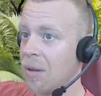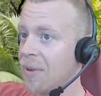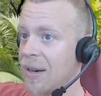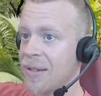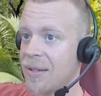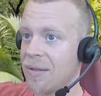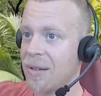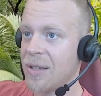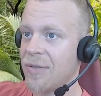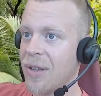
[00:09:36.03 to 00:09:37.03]
amongst
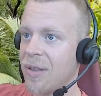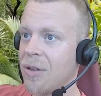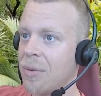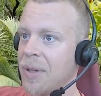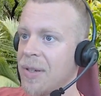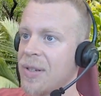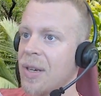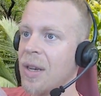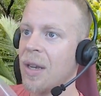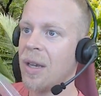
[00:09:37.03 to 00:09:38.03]
lots of other
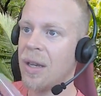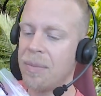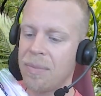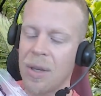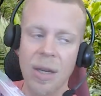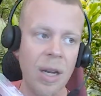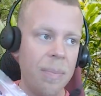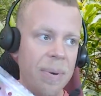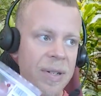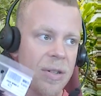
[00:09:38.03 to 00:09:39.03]
topics,
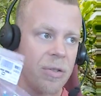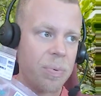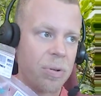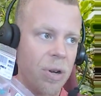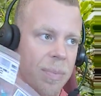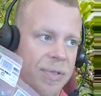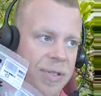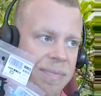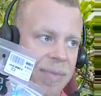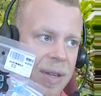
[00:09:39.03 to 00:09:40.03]
a bunch of new
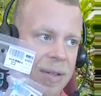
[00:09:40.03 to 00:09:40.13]
props.